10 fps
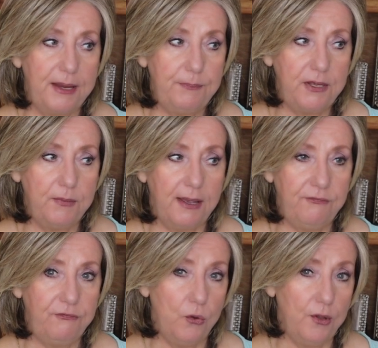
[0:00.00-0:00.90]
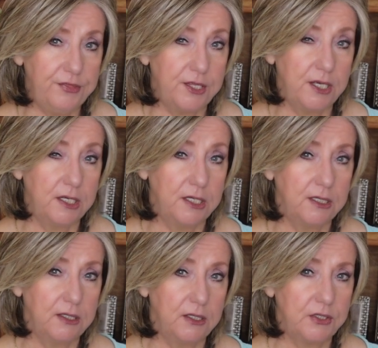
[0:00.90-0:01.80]
might be my fourth
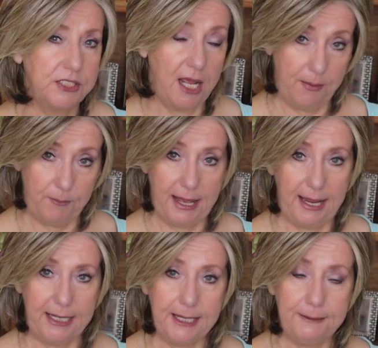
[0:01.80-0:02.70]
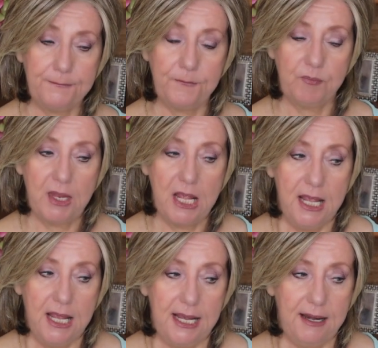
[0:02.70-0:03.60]
time buying it
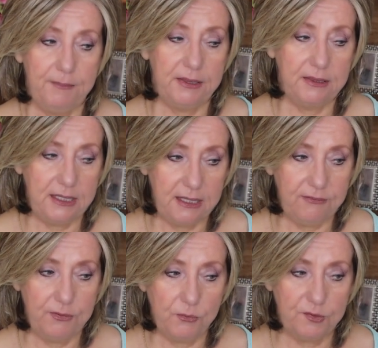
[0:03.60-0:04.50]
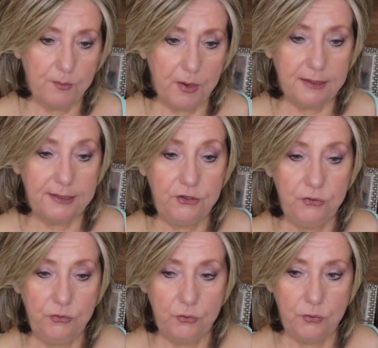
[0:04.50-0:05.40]
and I believe it was
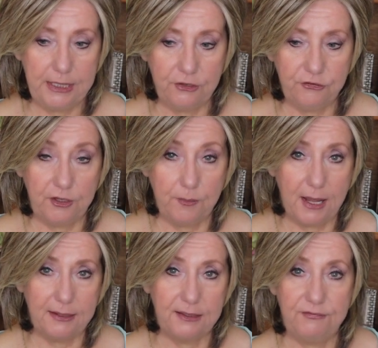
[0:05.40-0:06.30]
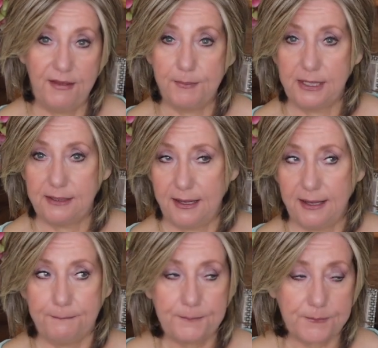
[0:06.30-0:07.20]
Marlene who initially, Marlene Fab and
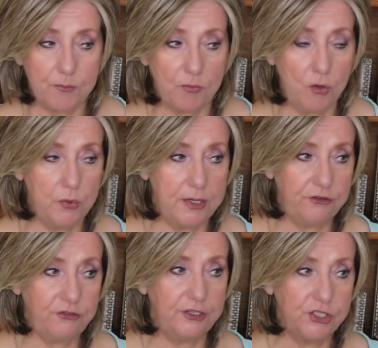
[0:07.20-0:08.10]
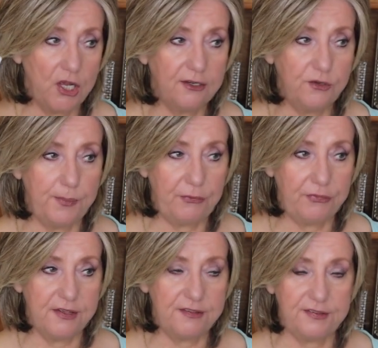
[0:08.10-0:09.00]
Glam, who initially talked
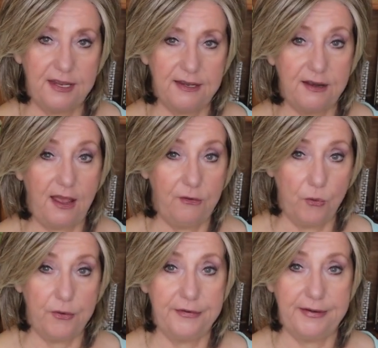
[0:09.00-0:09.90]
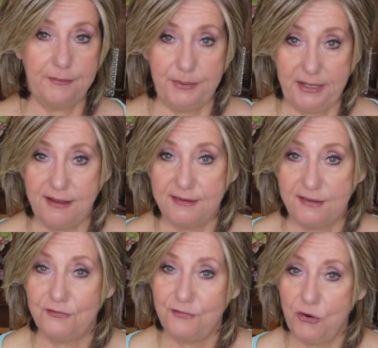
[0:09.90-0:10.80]
about this and I ordered it because
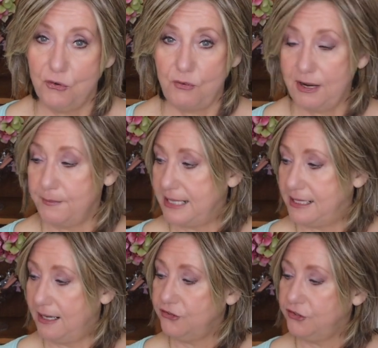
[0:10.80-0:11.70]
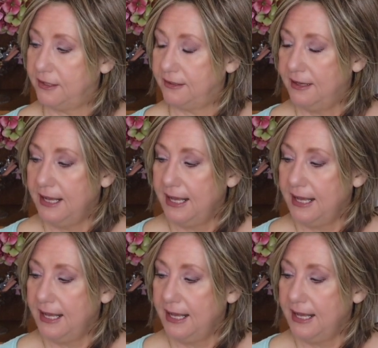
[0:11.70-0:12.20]
of her recommendation